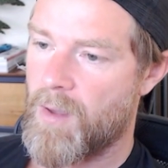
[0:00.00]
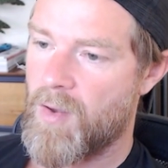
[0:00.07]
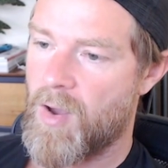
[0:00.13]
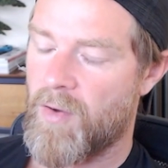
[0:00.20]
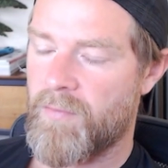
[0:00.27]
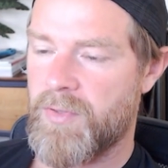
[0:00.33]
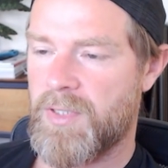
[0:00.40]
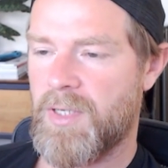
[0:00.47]

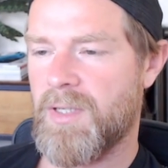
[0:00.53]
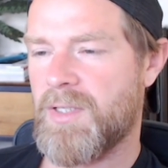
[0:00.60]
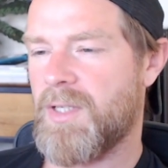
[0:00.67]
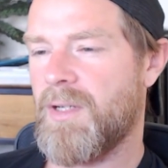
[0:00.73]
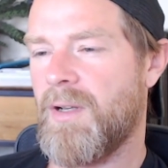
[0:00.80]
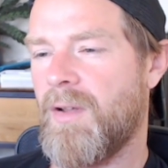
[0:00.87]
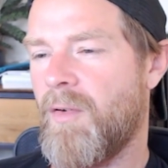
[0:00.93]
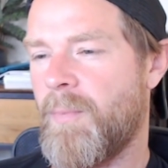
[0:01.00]
Obviously, I see
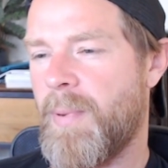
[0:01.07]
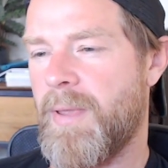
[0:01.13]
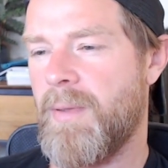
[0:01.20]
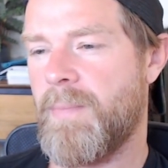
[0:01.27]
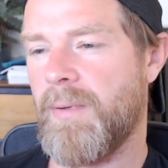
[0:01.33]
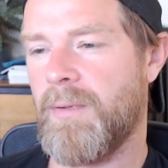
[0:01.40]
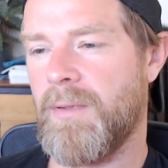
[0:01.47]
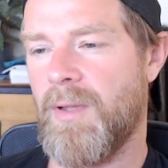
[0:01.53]
a lot of
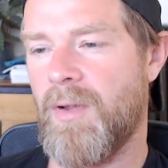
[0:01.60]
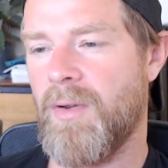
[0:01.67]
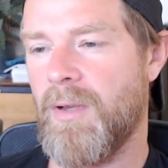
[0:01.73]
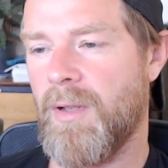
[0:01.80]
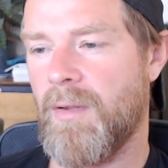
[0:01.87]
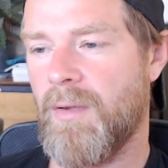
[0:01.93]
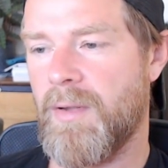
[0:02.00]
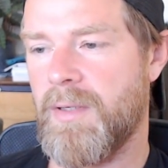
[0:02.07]
people
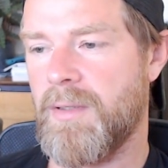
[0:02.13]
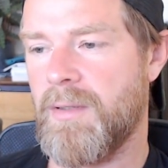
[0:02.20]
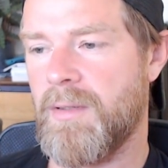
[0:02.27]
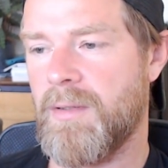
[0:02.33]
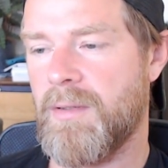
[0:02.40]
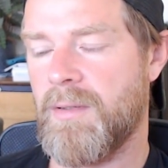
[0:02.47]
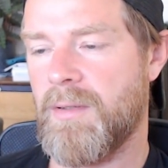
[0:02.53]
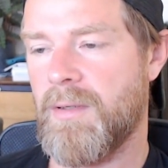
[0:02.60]
online
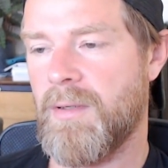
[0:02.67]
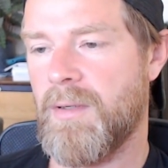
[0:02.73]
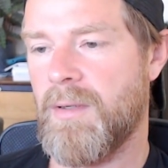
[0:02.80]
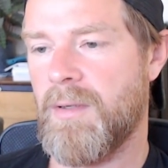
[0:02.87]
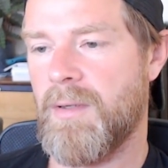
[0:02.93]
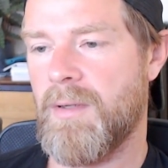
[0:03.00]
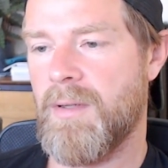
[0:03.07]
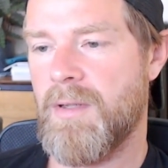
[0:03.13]

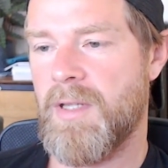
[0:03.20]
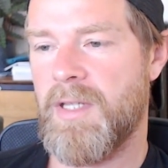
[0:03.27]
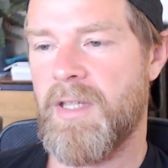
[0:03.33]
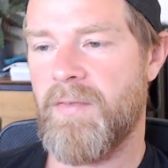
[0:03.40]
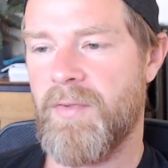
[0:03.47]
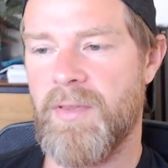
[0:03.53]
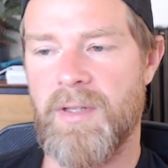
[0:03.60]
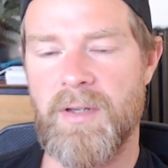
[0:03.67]

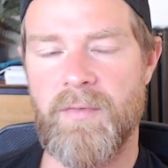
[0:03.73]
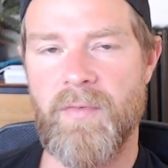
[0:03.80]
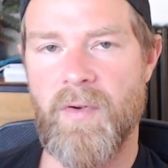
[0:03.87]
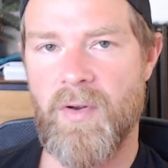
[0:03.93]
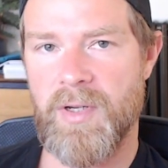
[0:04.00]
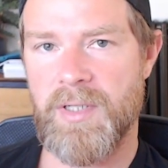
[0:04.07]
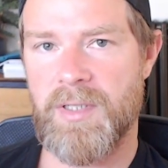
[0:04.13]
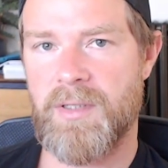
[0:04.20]
giving the
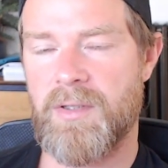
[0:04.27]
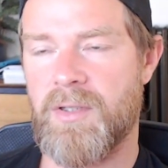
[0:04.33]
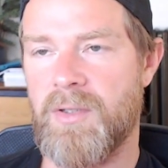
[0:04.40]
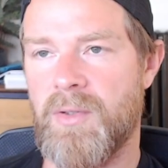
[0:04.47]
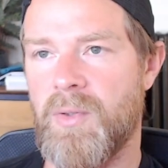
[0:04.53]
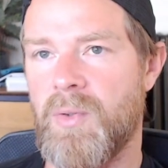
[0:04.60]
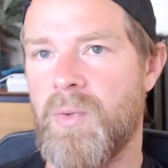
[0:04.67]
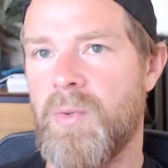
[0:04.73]
advice
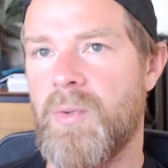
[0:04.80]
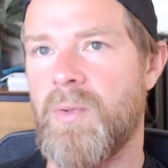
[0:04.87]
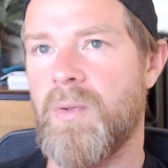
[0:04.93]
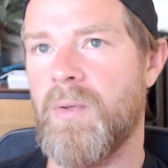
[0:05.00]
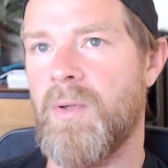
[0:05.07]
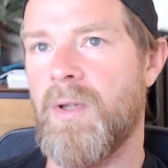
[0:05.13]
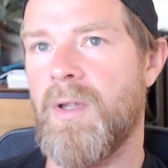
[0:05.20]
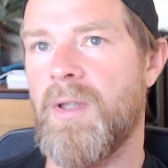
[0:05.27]
to...
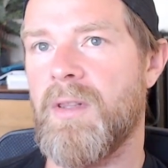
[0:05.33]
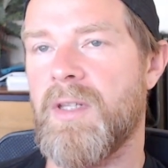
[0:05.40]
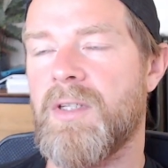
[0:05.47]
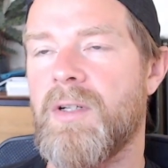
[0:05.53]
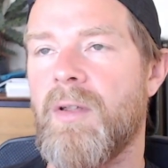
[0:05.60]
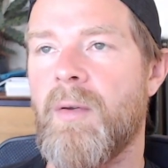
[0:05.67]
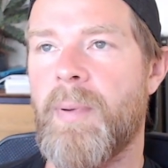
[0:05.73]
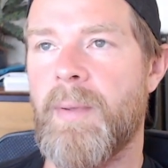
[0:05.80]
There's a
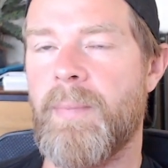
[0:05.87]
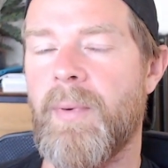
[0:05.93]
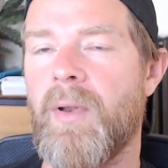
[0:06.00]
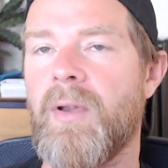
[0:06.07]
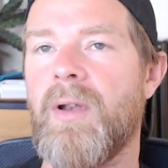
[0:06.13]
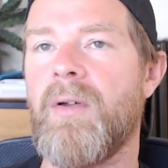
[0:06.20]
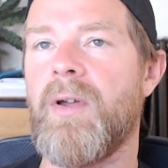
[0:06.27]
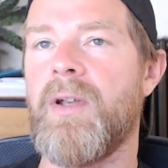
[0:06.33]
lot of people
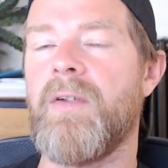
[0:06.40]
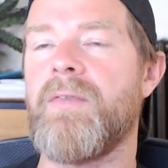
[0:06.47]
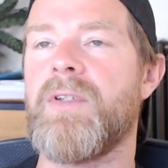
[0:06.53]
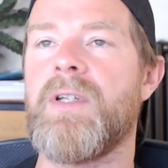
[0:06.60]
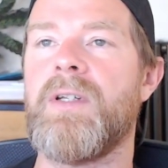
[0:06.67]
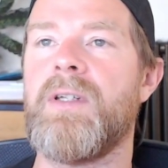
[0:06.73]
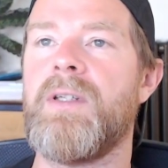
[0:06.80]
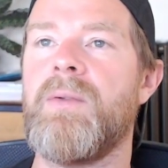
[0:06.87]
online,
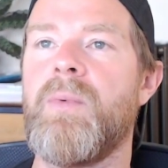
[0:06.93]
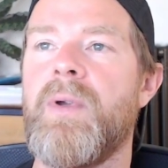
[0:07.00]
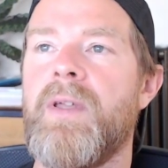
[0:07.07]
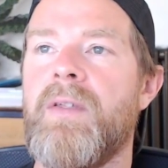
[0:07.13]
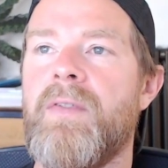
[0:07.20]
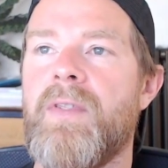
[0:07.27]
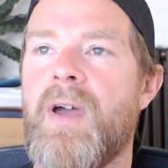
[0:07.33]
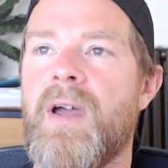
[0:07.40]
obviously,
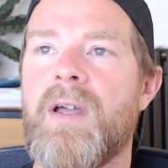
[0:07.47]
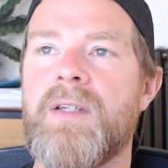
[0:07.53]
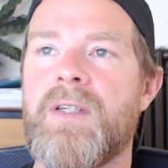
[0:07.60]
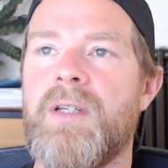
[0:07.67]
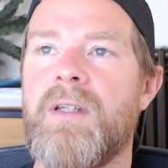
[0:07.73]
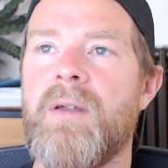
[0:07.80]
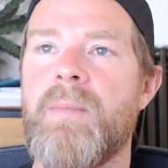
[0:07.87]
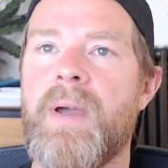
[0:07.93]
with
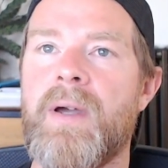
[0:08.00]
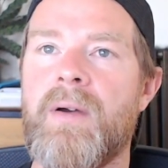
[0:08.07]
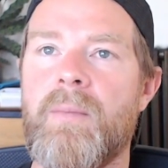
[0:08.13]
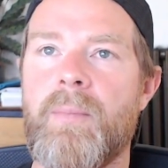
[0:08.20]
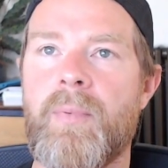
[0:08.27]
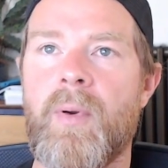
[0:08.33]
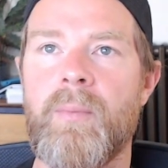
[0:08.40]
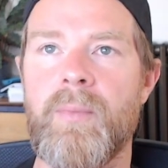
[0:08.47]
asking
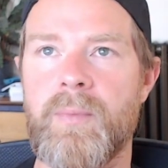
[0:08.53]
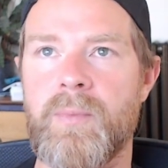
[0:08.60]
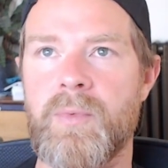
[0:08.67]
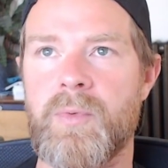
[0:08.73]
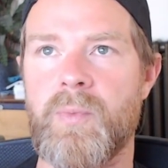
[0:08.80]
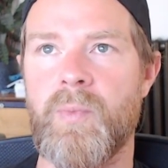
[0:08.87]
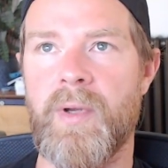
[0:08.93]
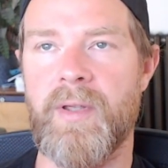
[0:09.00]
about
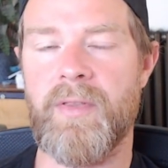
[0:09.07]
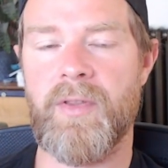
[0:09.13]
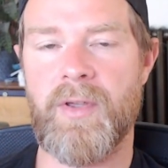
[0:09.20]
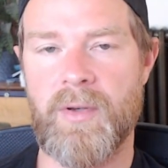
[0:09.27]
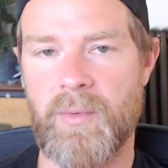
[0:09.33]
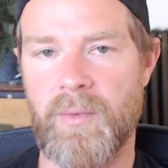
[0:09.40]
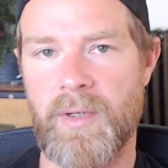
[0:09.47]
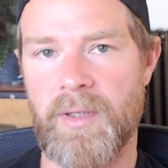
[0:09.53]
problems with
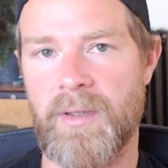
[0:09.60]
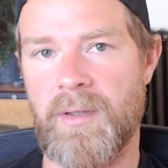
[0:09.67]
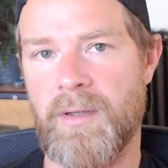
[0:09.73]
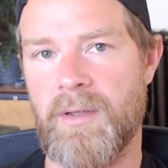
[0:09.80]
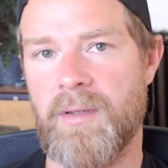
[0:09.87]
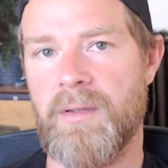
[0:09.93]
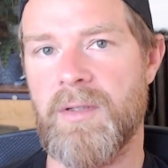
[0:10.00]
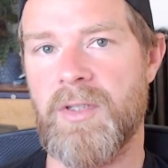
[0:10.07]
cooling
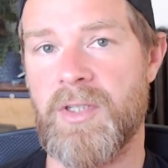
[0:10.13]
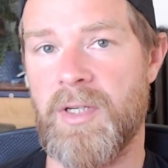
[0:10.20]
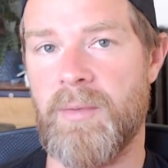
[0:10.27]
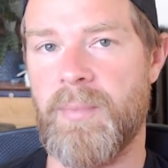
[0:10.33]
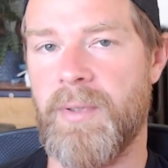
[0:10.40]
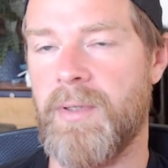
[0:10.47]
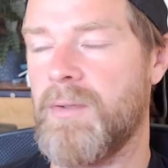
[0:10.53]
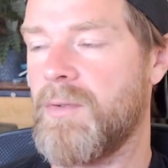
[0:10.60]

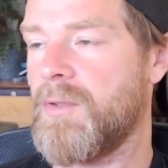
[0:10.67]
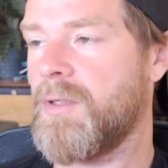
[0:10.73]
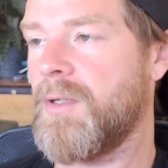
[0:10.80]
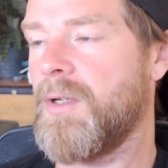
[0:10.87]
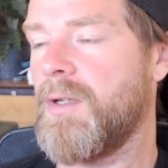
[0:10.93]
CPUs.